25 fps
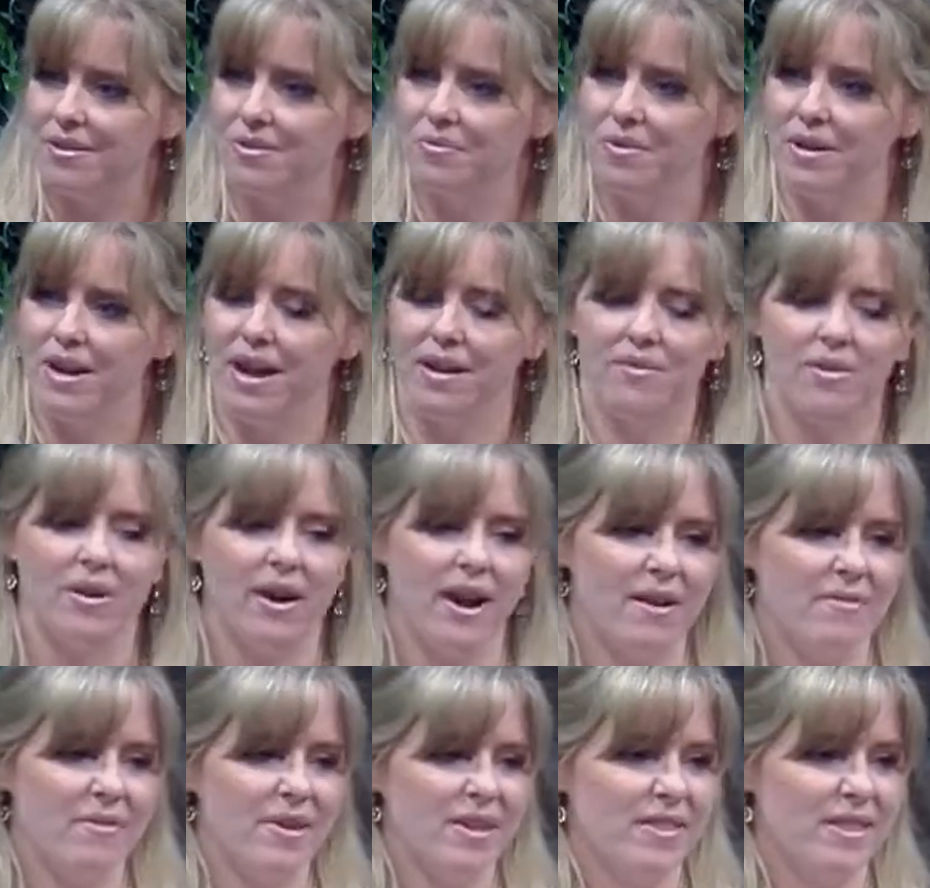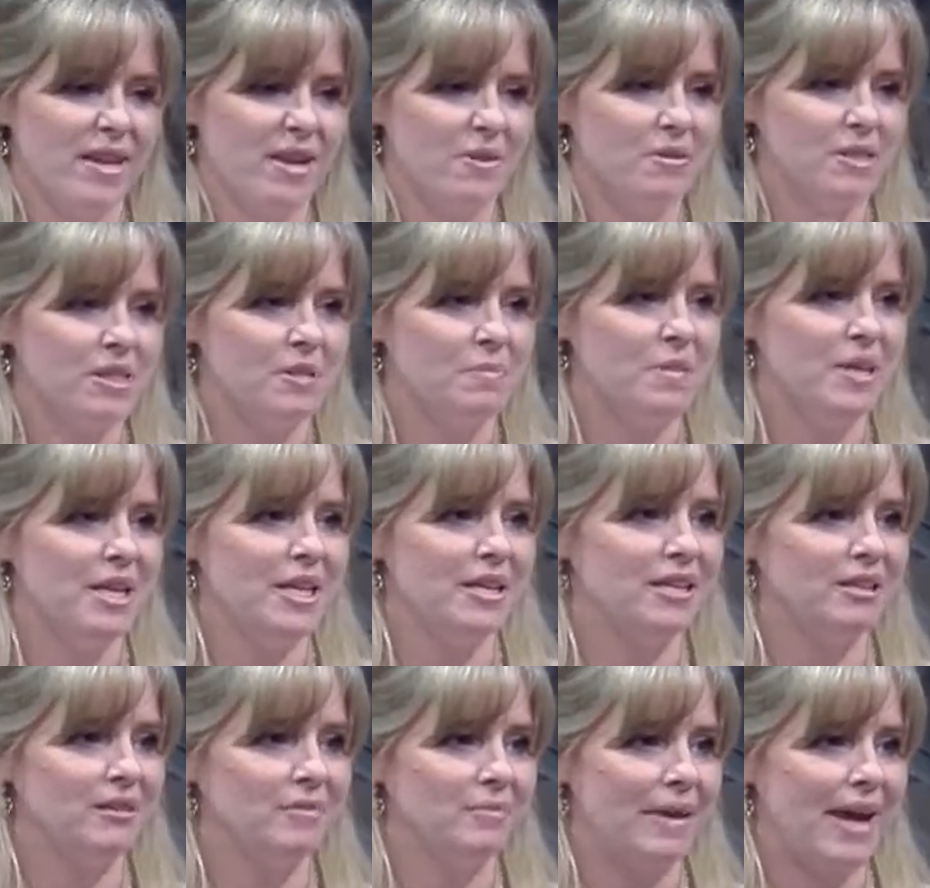Whenever everything was
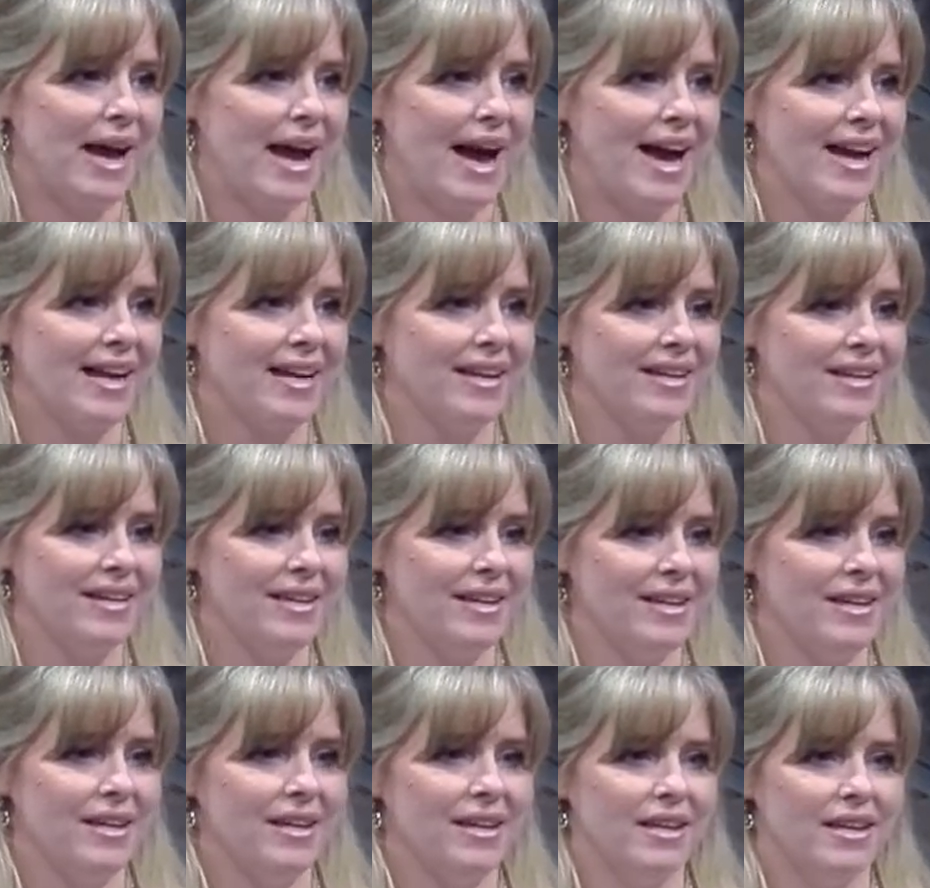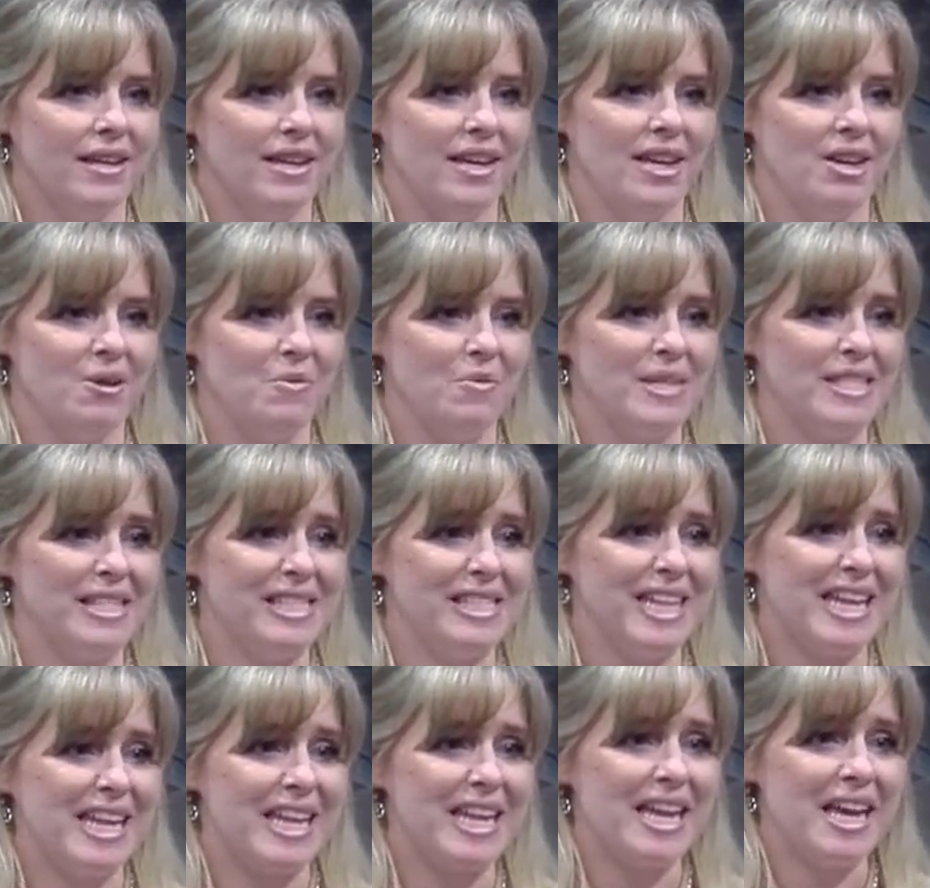peeled back, he was
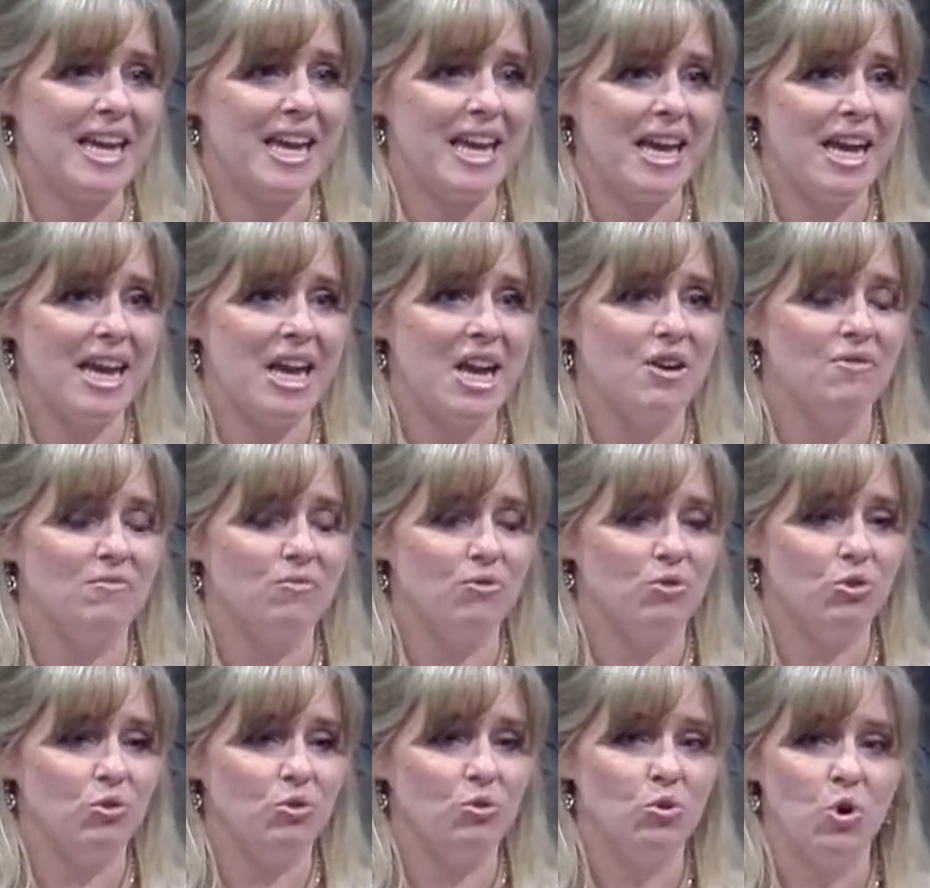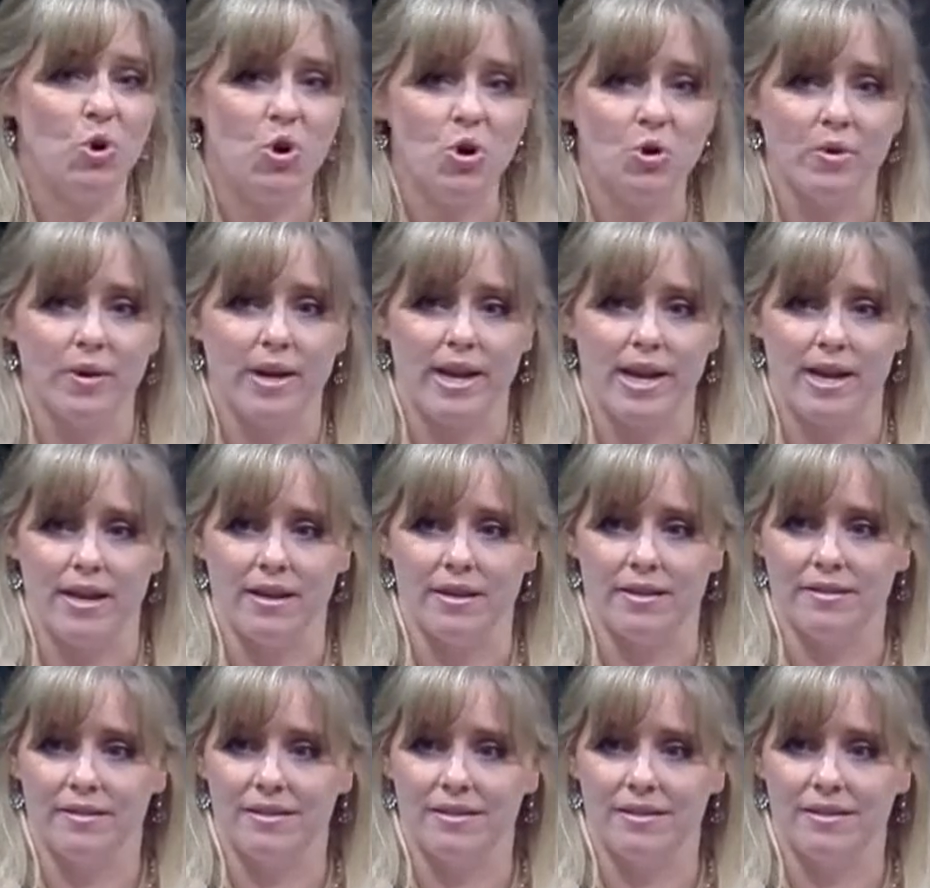the King of glory.